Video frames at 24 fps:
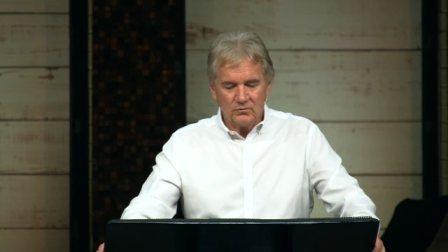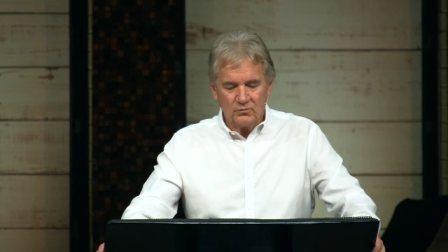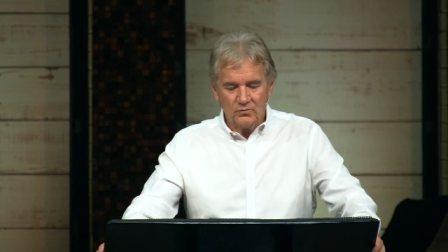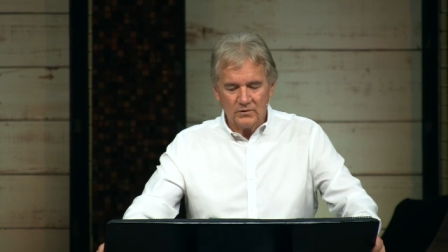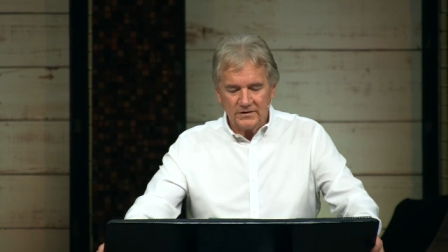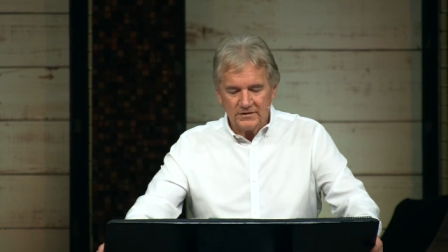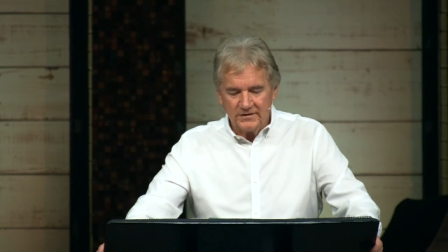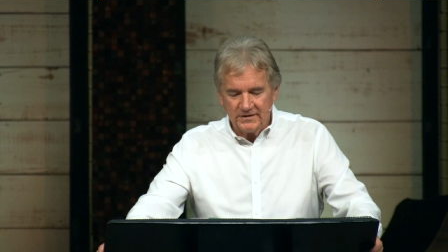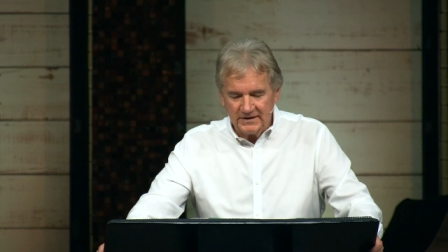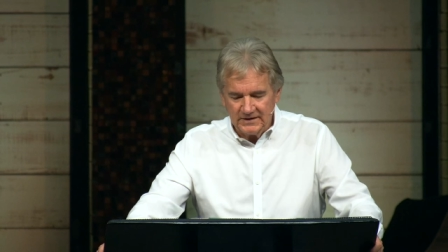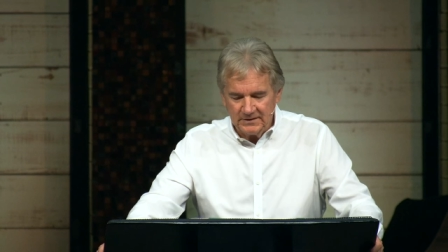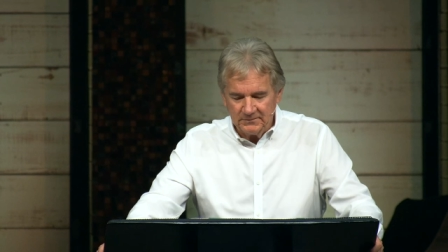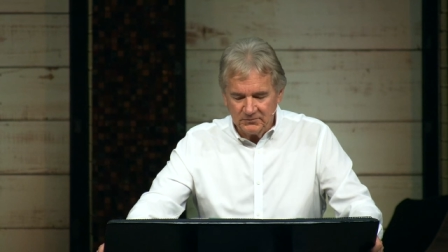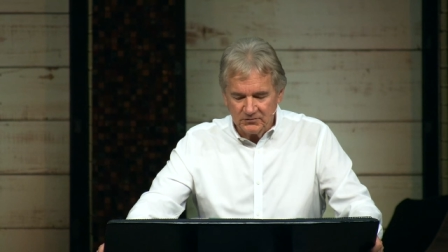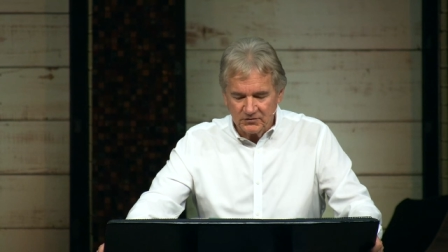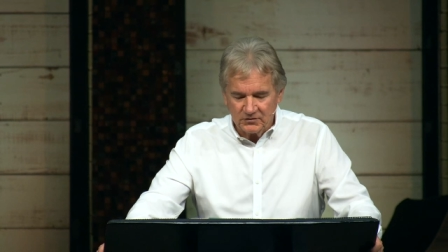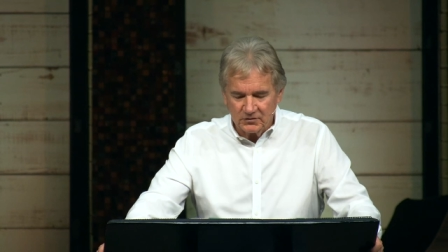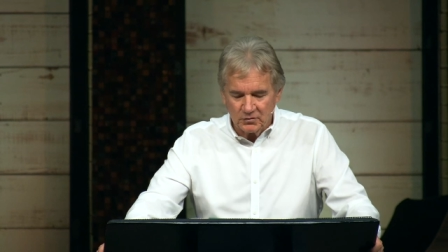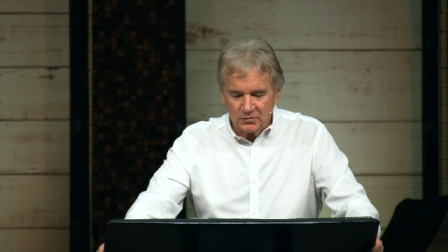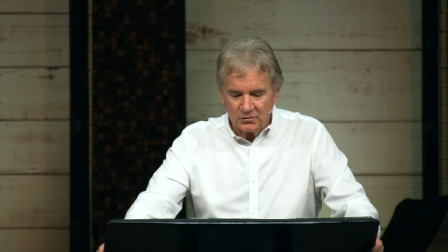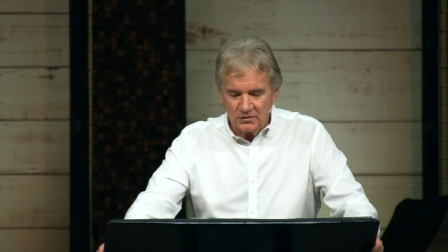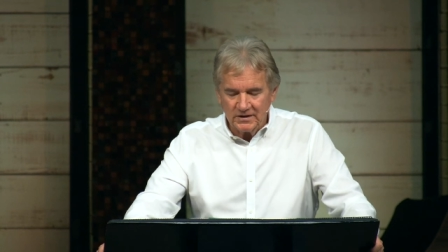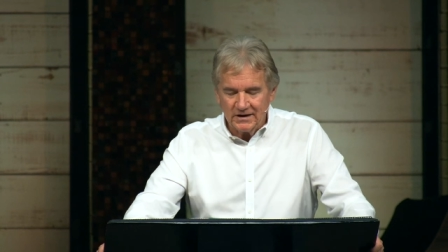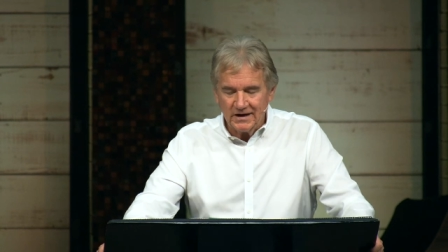redeems
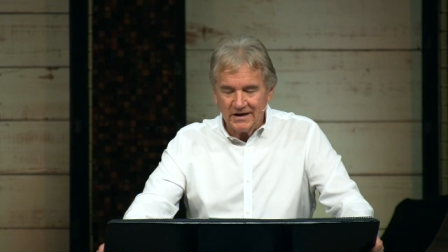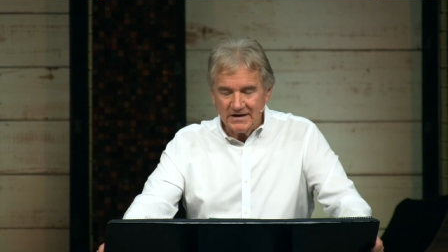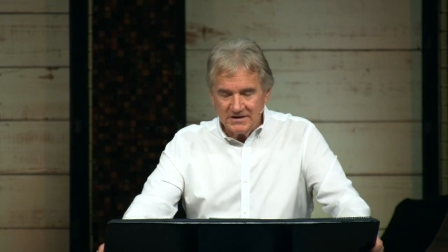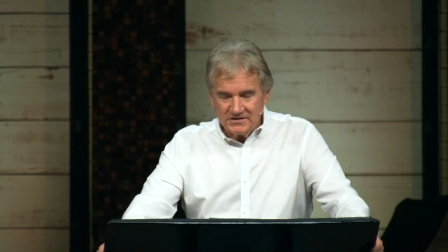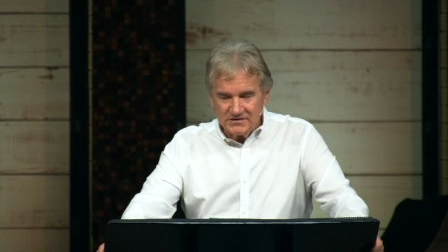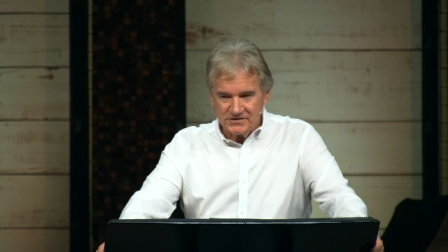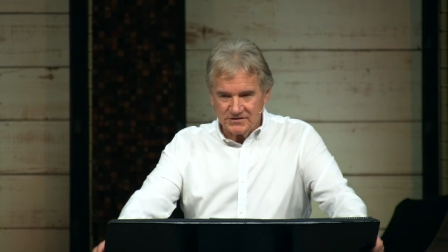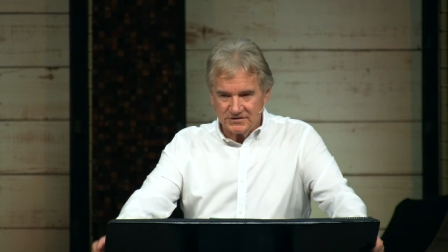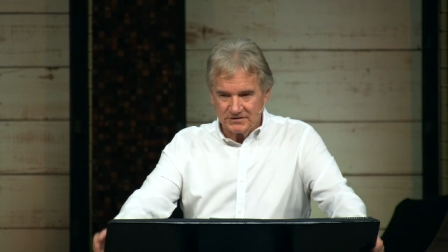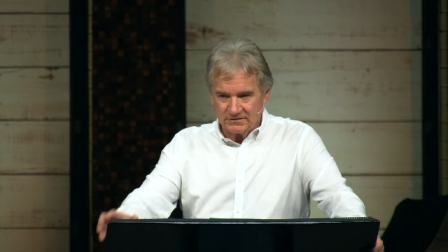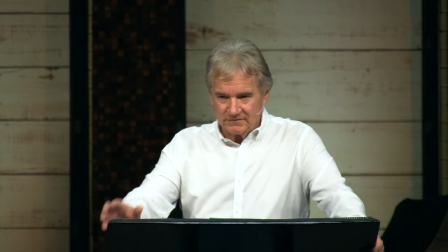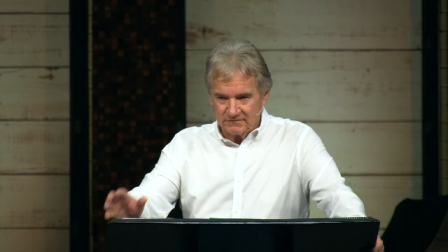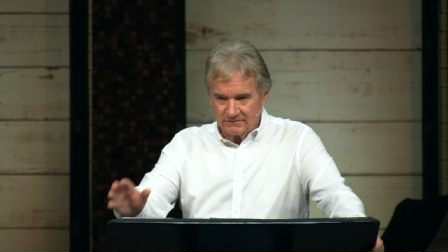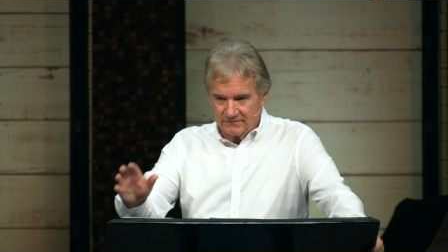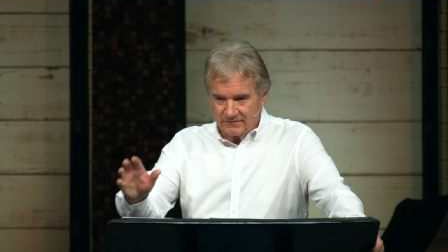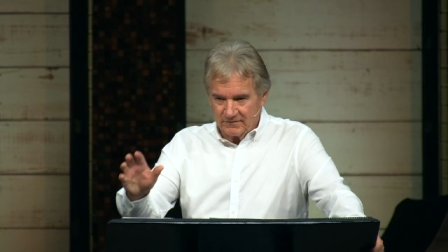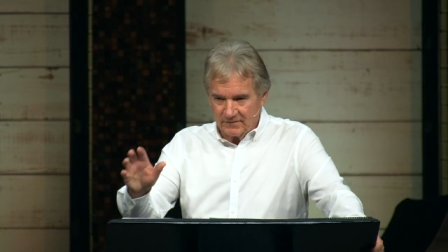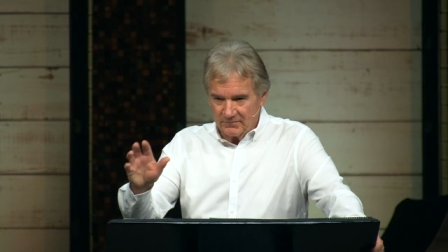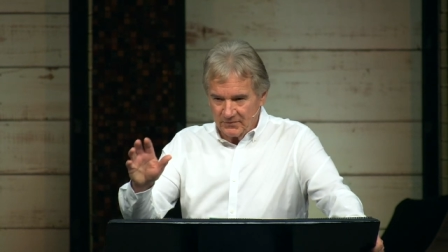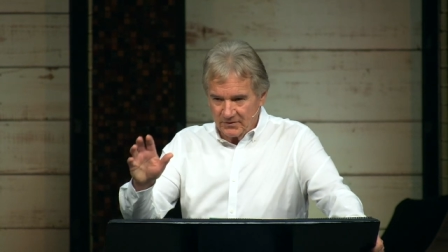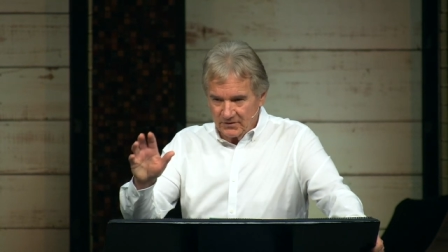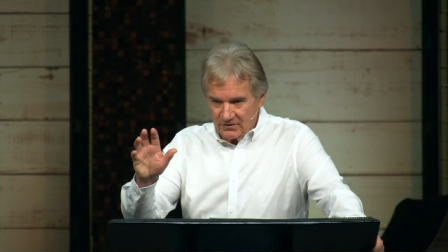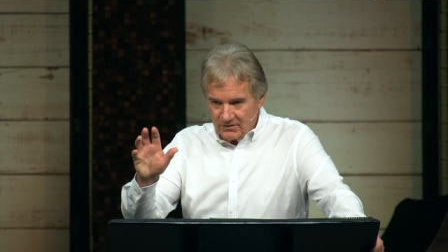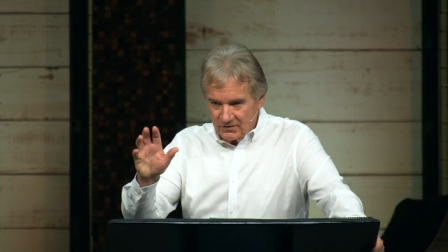creation
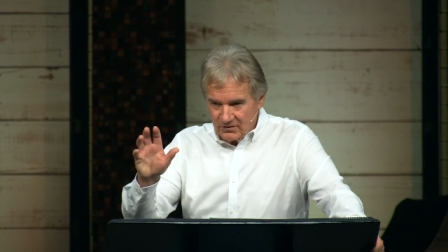from the